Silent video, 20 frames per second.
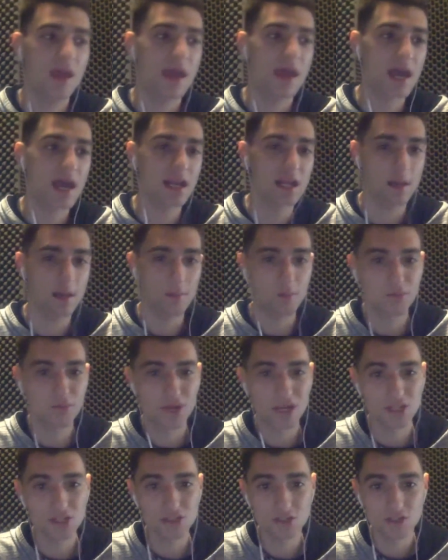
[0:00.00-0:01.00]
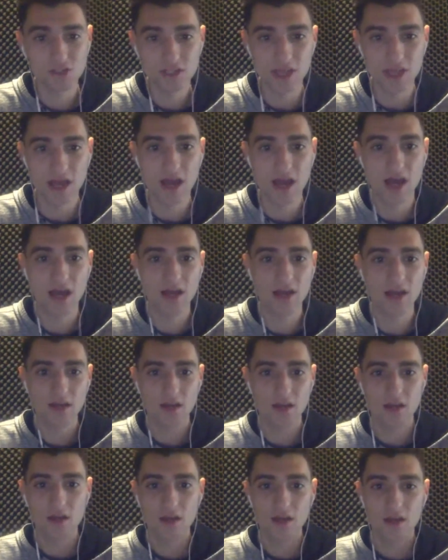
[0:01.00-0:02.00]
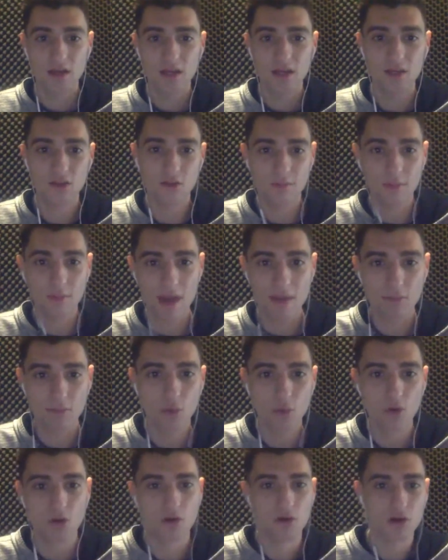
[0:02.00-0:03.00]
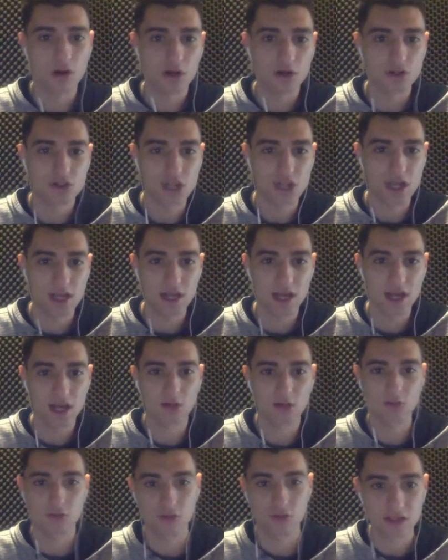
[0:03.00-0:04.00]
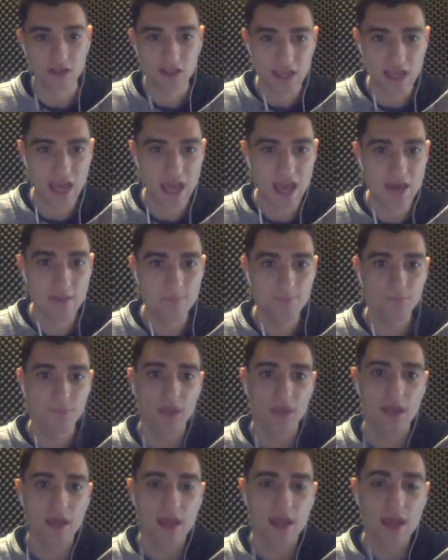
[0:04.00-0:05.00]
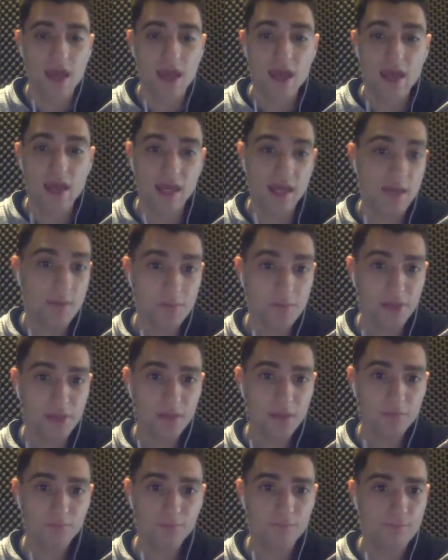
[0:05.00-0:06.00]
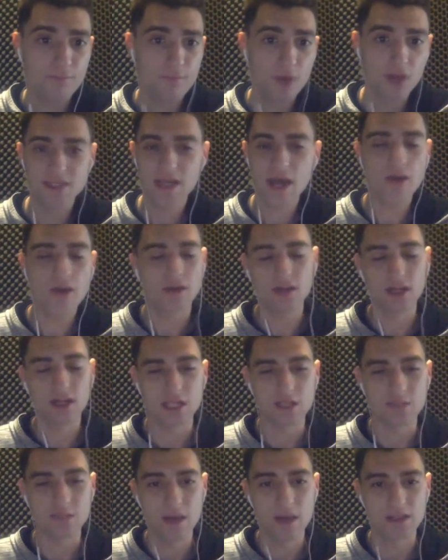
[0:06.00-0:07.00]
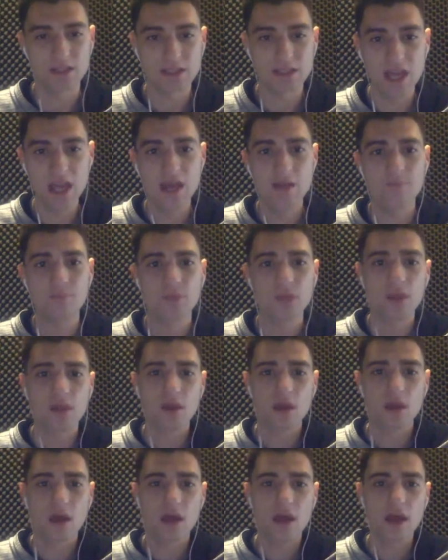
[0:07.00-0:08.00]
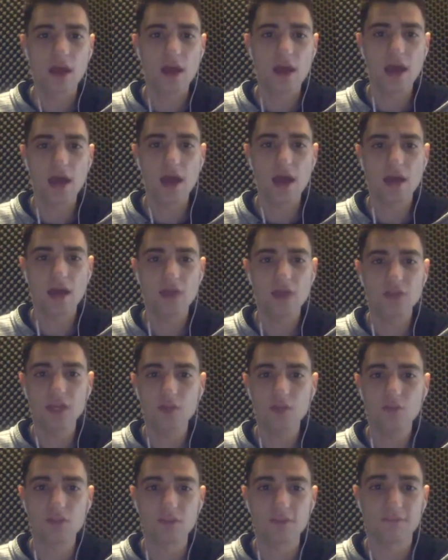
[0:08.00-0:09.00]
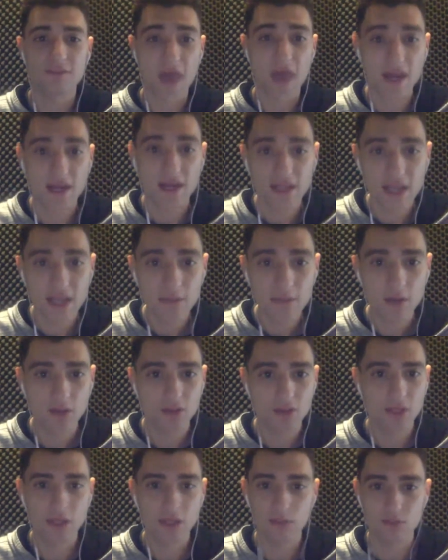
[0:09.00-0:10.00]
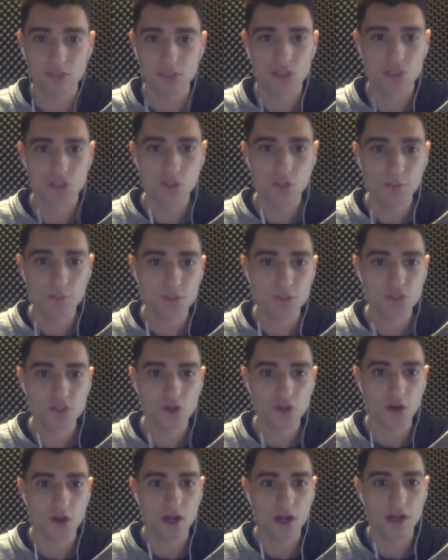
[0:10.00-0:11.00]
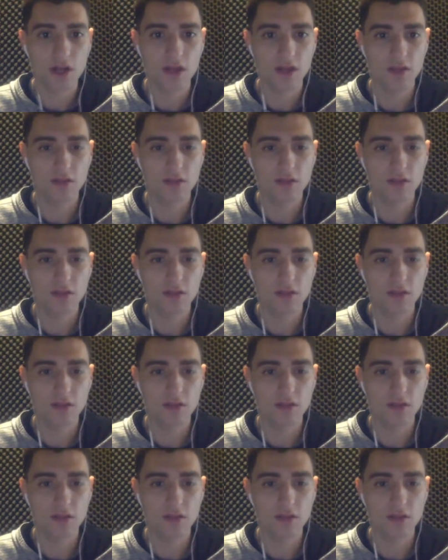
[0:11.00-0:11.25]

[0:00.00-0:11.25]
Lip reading: Had a couple pressures on either Matt Moore or Jay Cutler throughout the game. He played undoubtedly his best game. I think it was a fine game. I don't think he was a superstar.